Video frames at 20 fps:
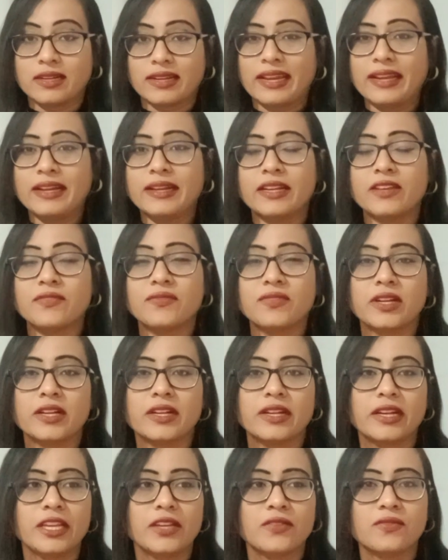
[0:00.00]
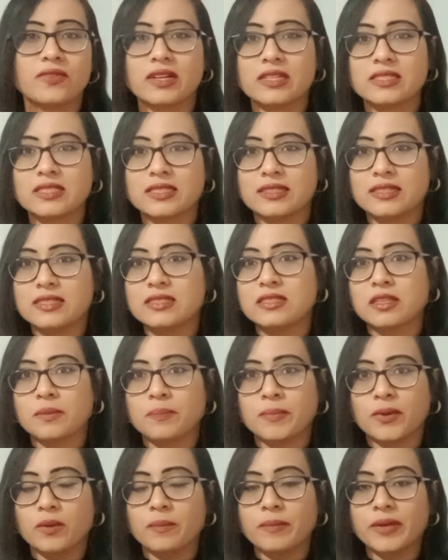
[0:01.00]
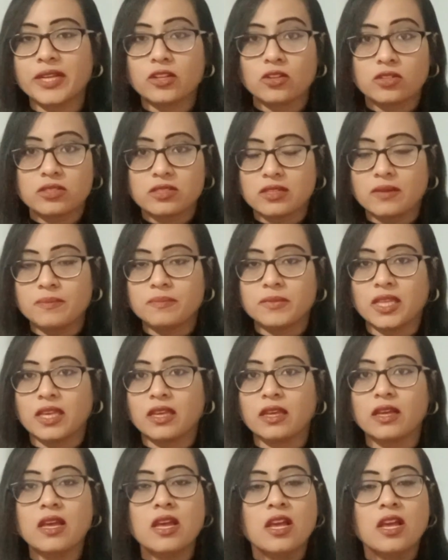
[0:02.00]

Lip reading: indefinite leave residency permit or something.